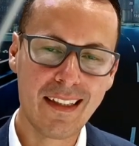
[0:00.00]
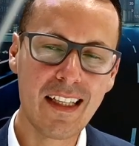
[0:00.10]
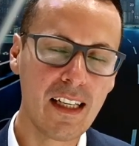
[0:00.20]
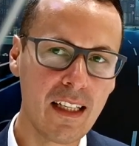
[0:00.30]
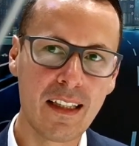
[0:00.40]

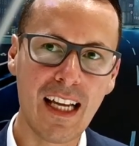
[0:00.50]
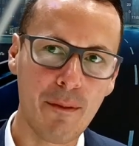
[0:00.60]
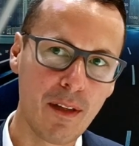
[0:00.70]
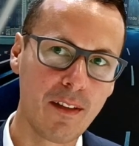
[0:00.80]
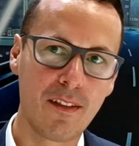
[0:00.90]
nearly
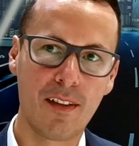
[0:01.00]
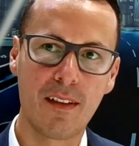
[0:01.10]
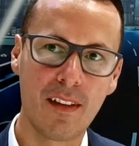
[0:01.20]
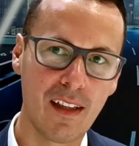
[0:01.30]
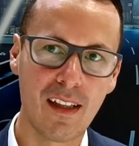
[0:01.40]
doubled
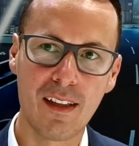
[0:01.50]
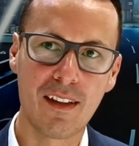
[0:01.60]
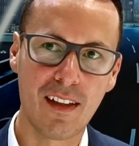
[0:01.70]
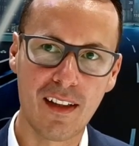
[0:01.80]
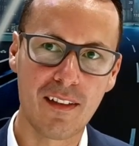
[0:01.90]

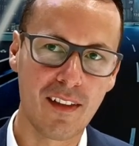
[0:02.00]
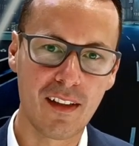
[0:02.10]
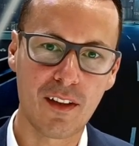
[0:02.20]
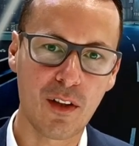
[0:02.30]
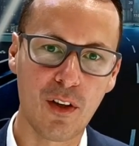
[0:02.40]

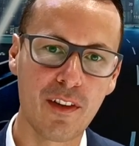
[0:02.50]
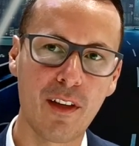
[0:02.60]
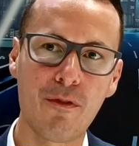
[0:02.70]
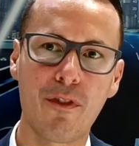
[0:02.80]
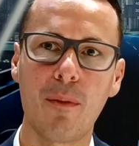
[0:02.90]
the
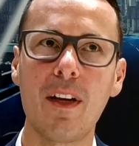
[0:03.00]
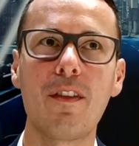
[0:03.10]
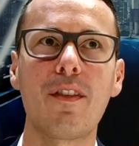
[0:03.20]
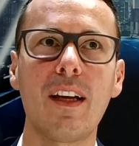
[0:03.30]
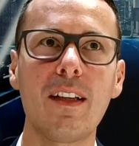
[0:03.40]
content from,
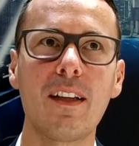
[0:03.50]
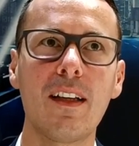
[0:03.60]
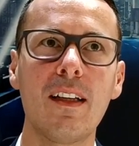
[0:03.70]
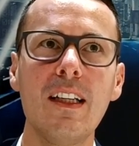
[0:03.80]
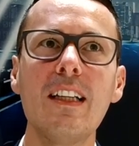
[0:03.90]
let's say,
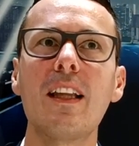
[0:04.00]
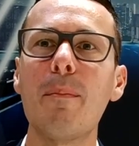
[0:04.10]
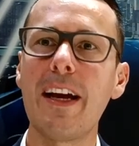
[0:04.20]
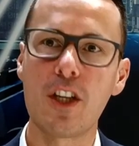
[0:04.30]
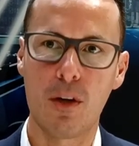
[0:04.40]
the
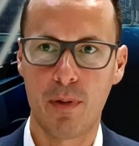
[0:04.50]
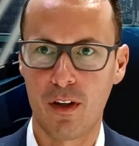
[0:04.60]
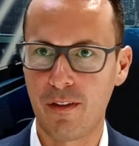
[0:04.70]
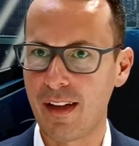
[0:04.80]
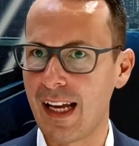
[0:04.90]
major
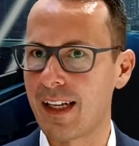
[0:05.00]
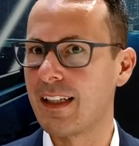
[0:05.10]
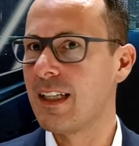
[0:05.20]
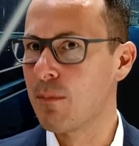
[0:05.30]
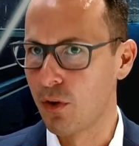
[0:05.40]
parts like
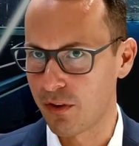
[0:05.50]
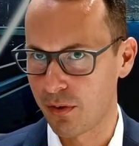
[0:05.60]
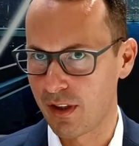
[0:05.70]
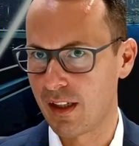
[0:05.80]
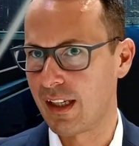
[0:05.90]
an
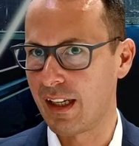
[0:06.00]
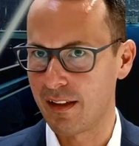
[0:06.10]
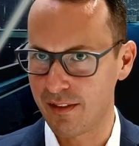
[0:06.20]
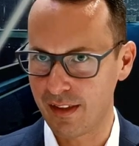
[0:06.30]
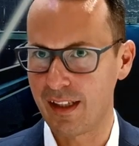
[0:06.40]
e-motor
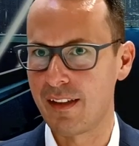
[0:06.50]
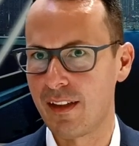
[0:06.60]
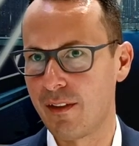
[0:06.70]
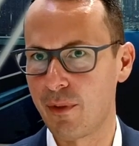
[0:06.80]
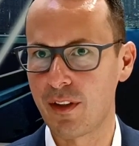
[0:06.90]

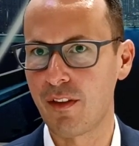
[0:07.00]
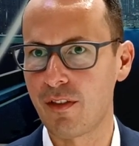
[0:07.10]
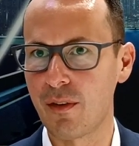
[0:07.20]
and inverter.